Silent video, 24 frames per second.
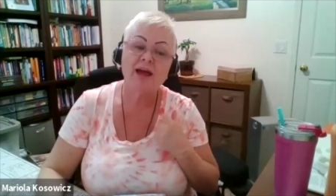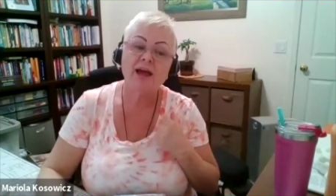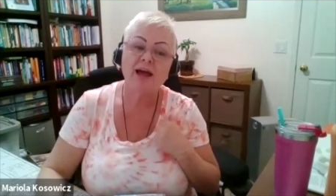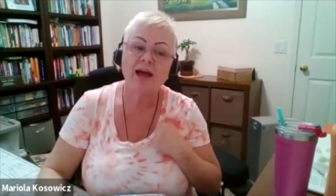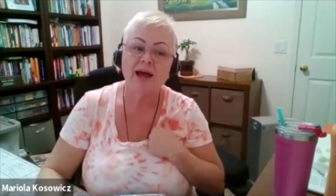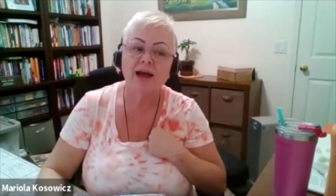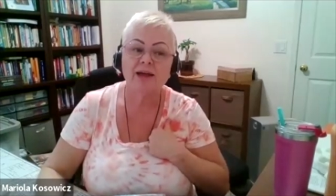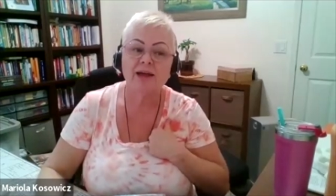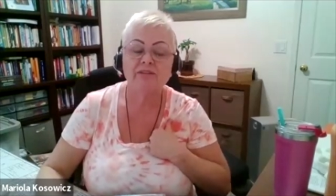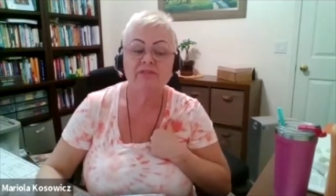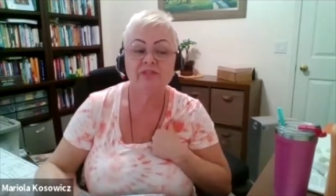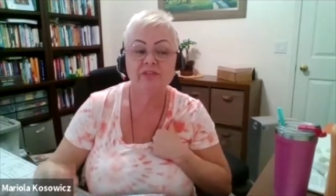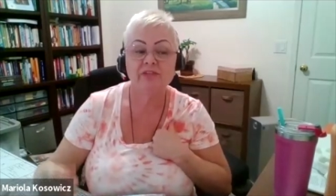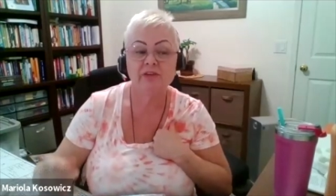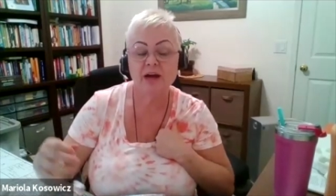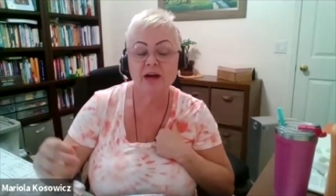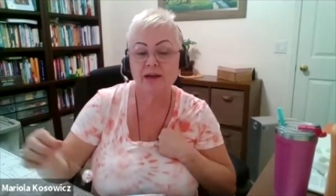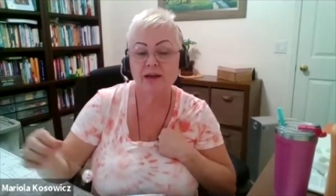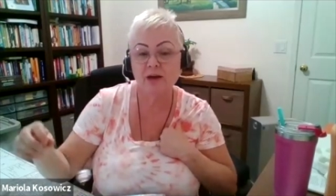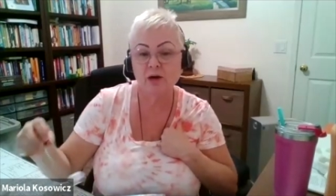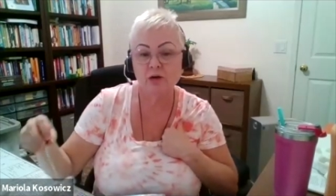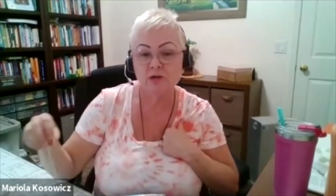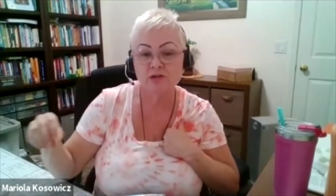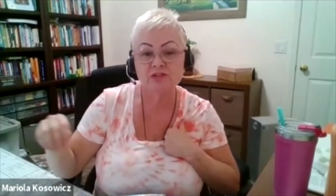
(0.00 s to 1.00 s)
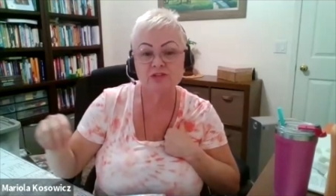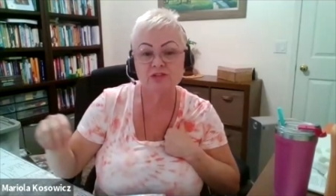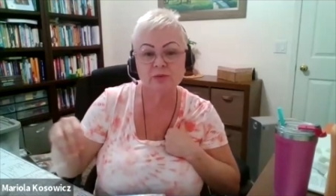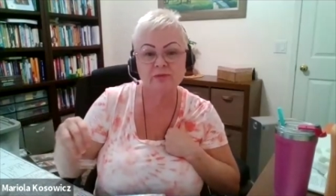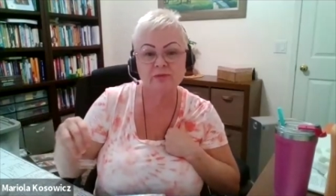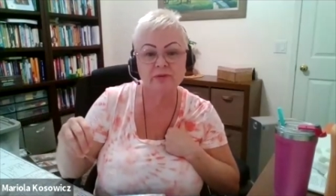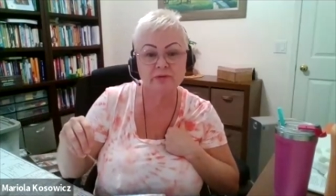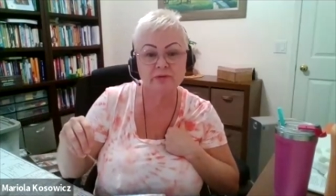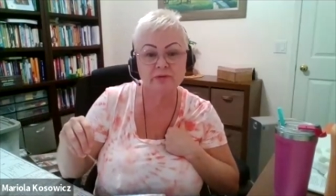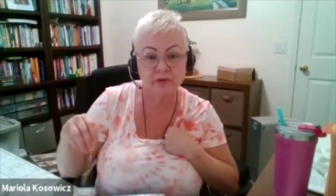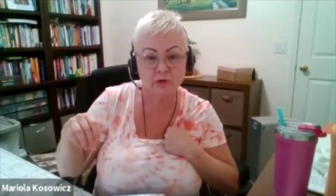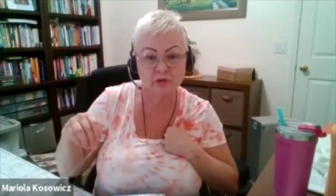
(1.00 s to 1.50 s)
I also,
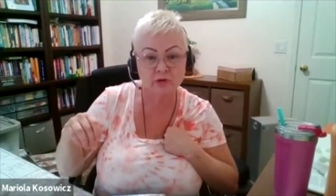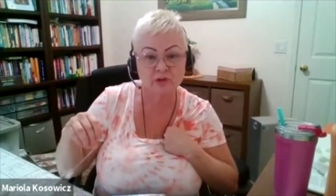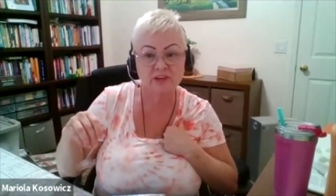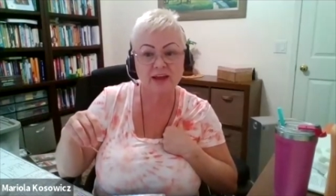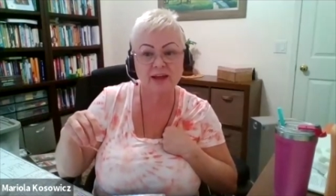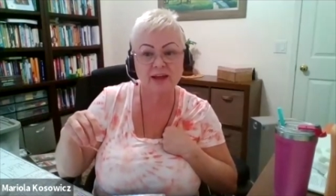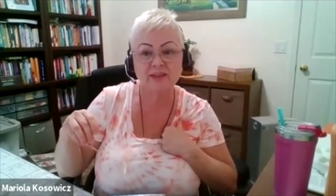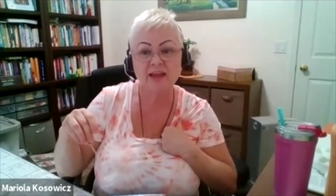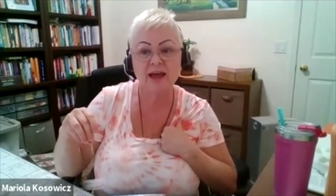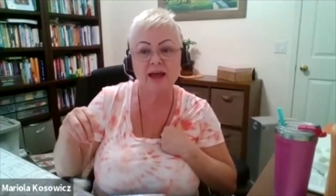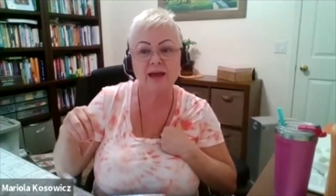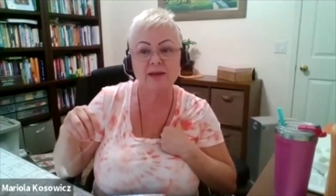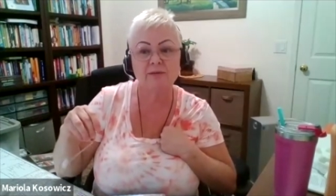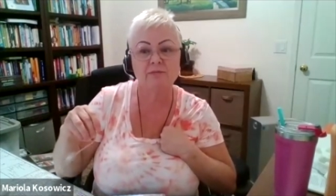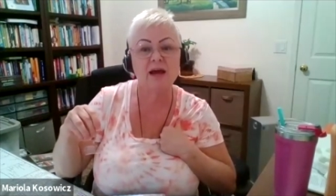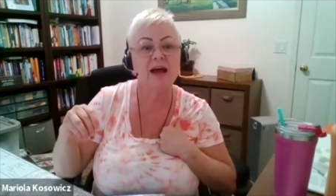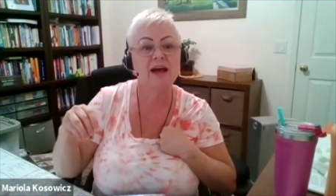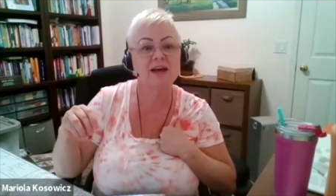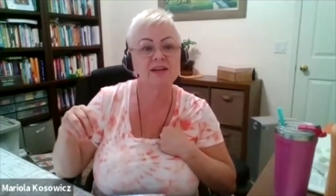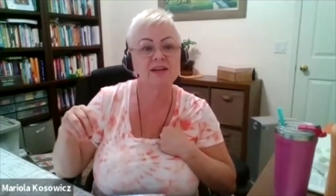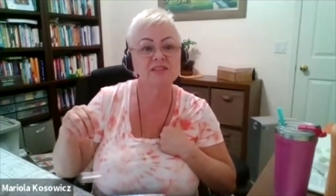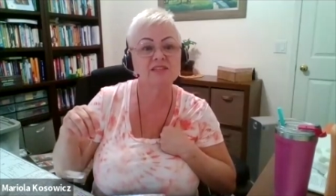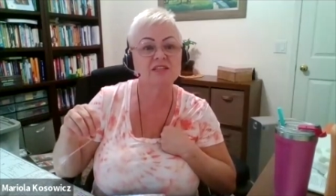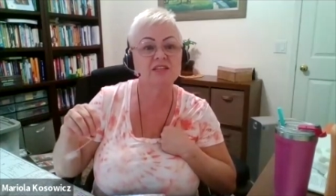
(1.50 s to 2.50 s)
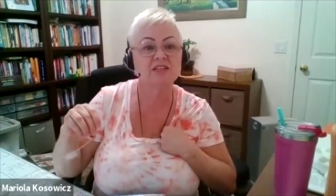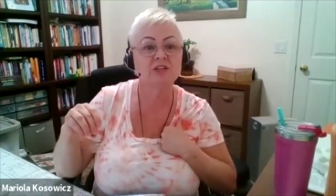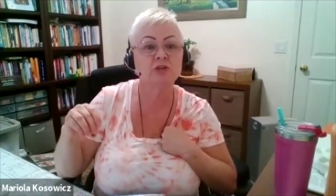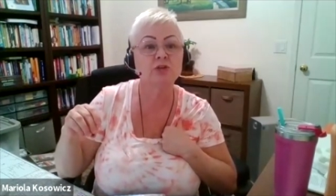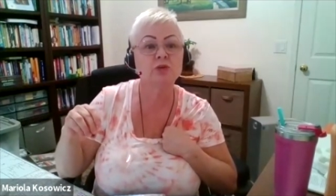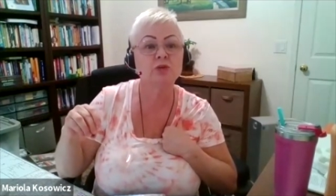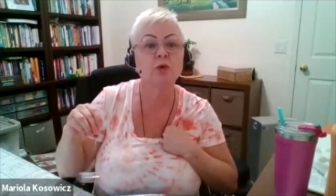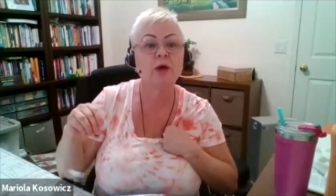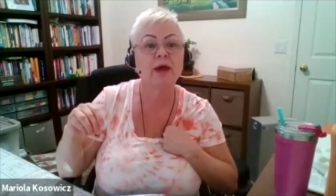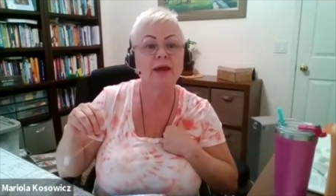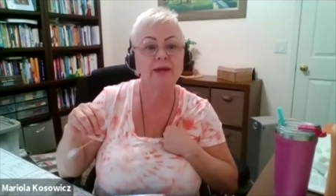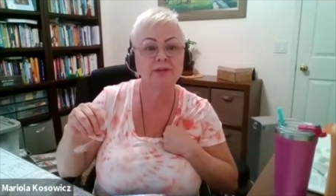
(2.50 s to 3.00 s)
before that, I'm asking
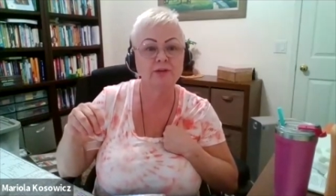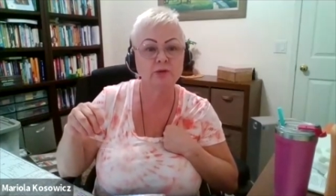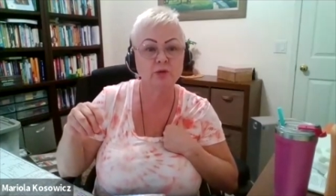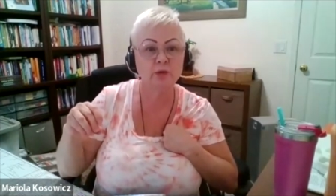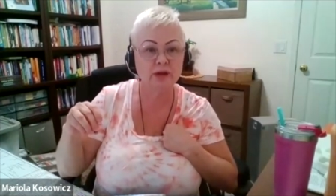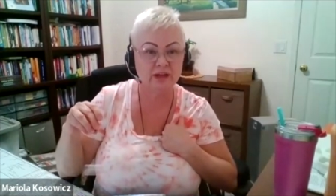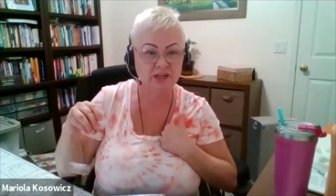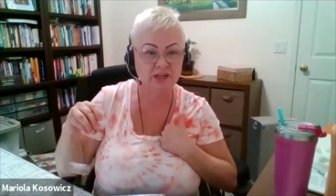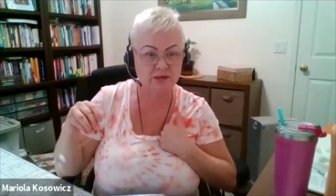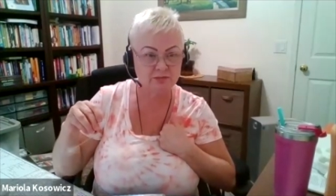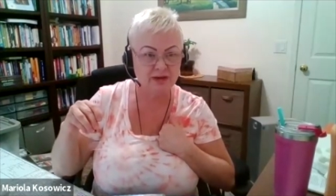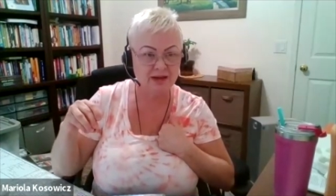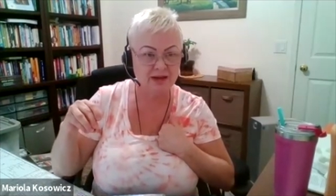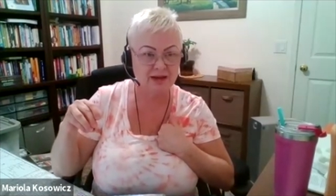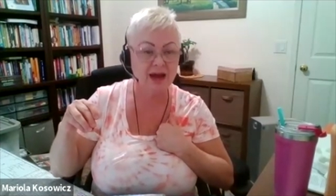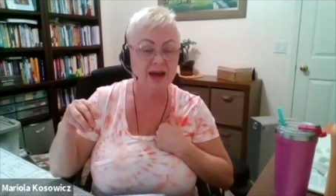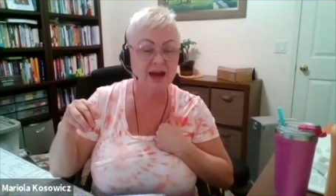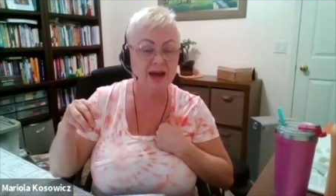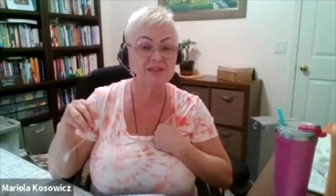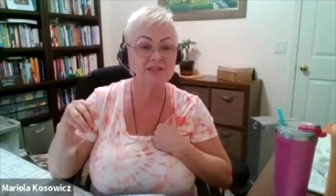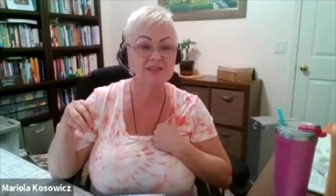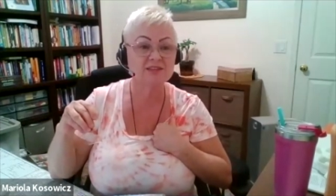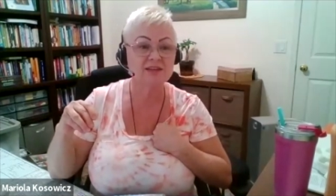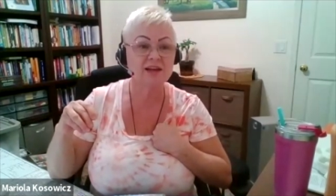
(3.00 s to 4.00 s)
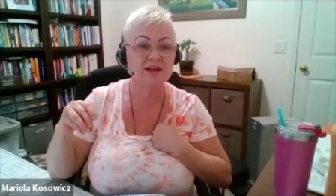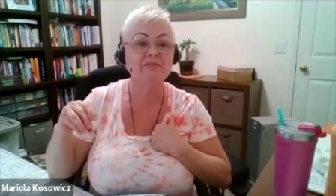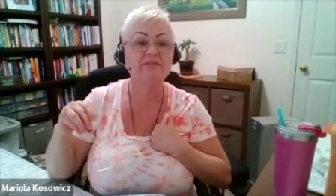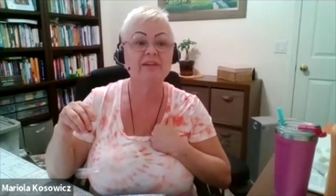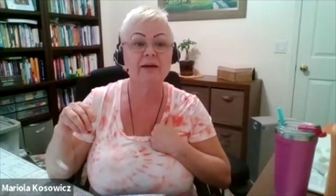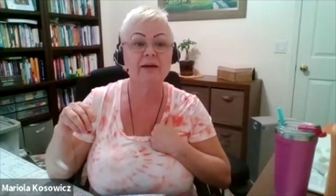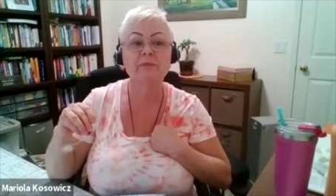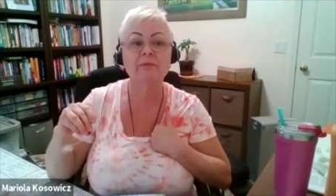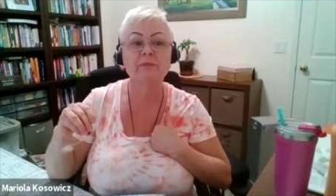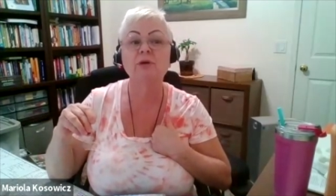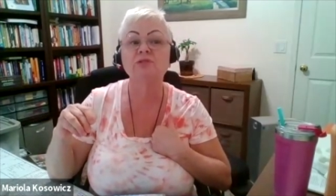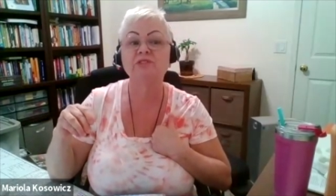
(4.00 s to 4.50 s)
to educate my high self
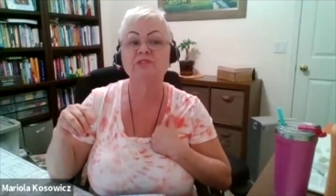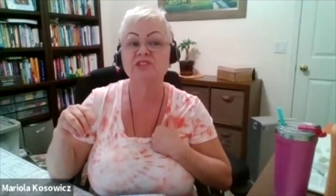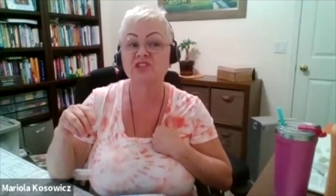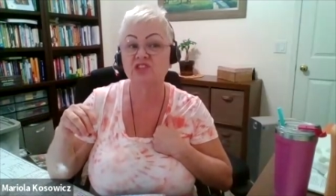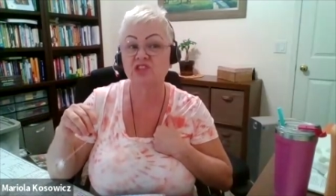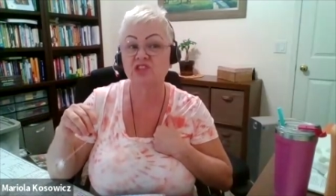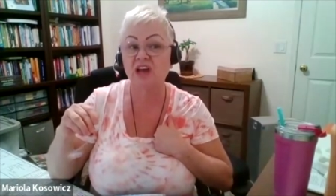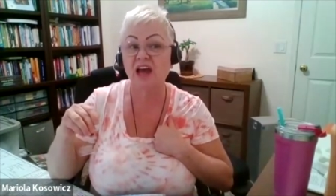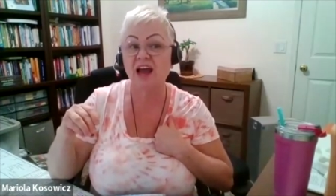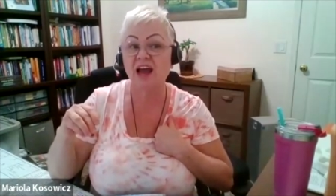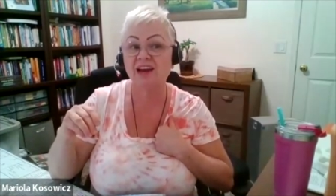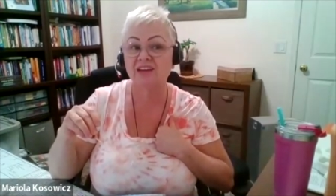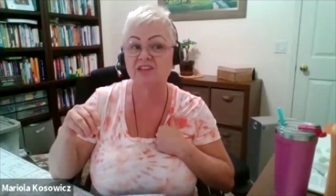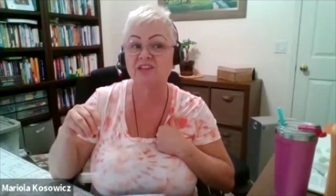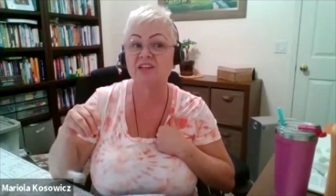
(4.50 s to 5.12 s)
about this challenge.